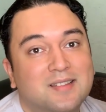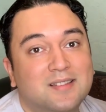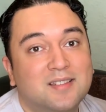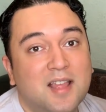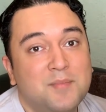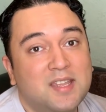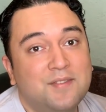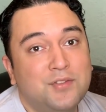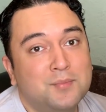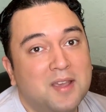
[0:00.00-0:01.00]
let me give
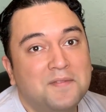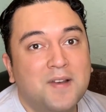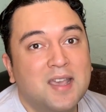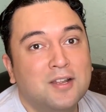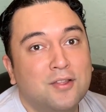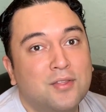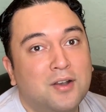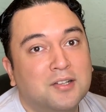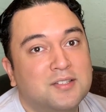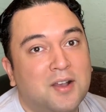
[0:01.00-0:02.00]
you my final
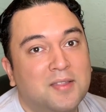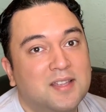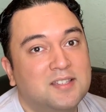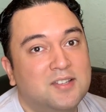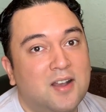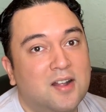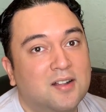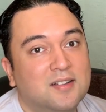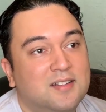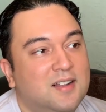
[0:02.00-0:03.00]
thoughts on this doll.
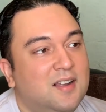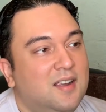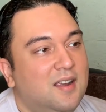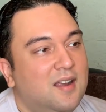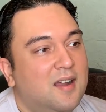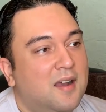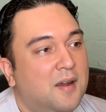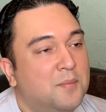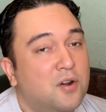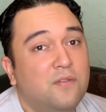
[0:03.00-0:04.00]

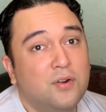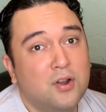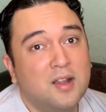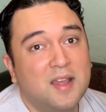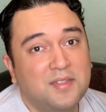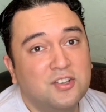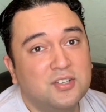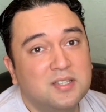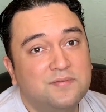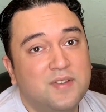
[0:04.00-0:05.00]
Overall, I think
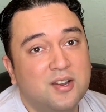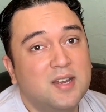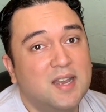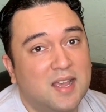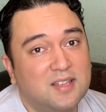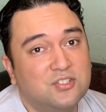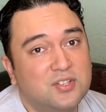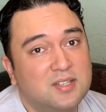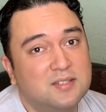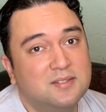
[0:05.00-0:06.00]
she's very nice.
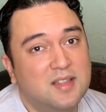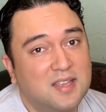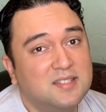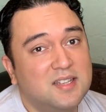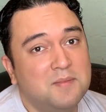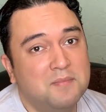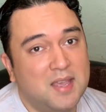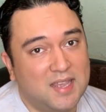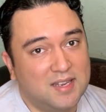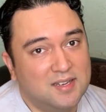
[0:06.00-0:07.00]
She's nicely
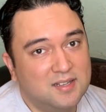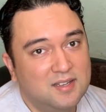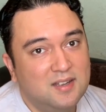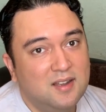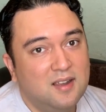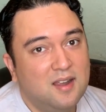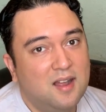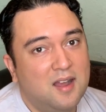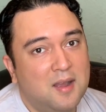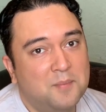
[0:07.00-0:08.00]
made.
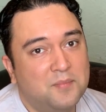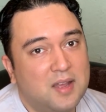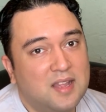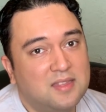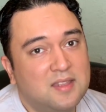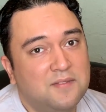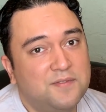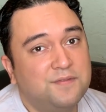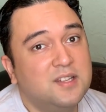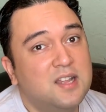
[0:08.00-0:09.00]
At the
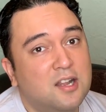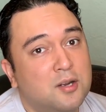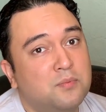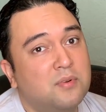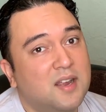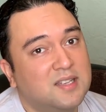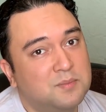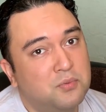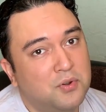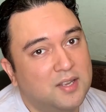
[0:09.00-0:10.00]
$50 price
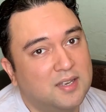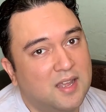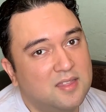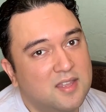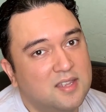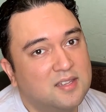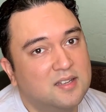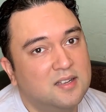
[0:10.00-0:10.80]
point, I think